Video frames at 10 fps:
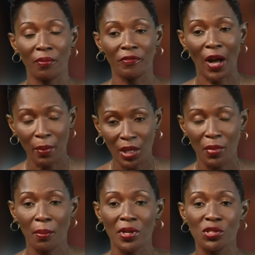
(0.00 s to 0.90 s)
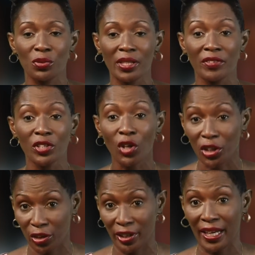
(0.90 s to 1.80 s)
family members who live in
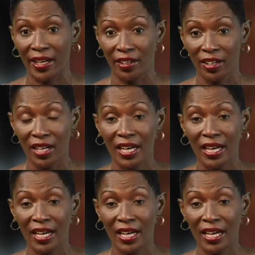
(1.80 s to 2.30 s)
North Carolina,